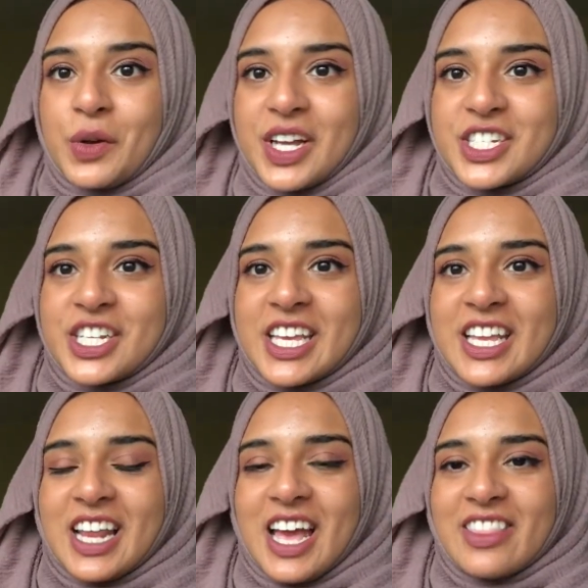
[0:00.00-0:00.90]

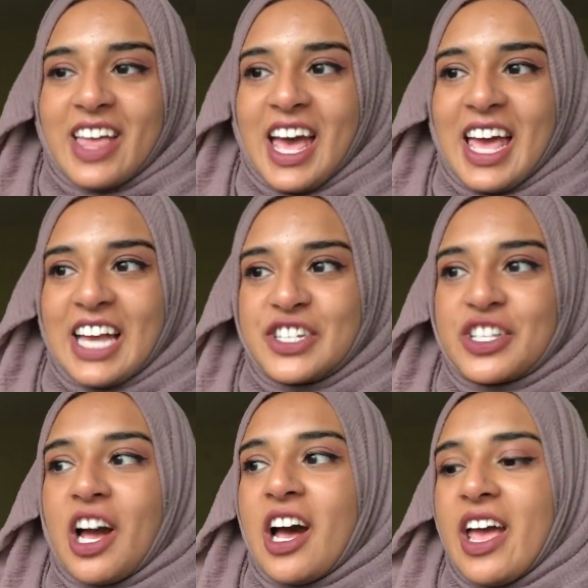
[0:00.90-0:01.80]
question that I just
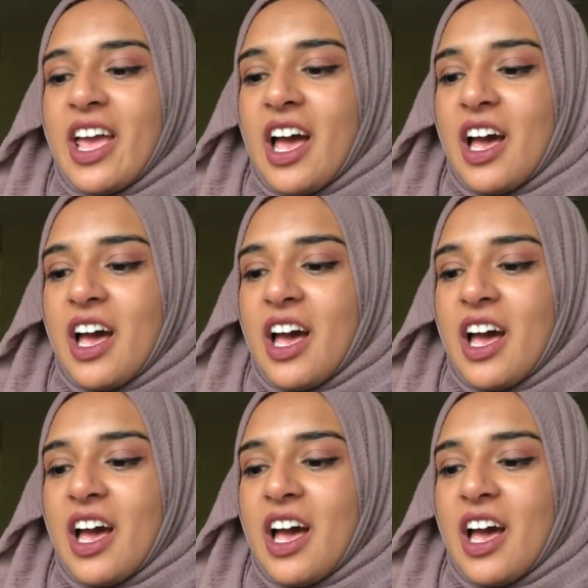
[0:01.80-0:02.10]
got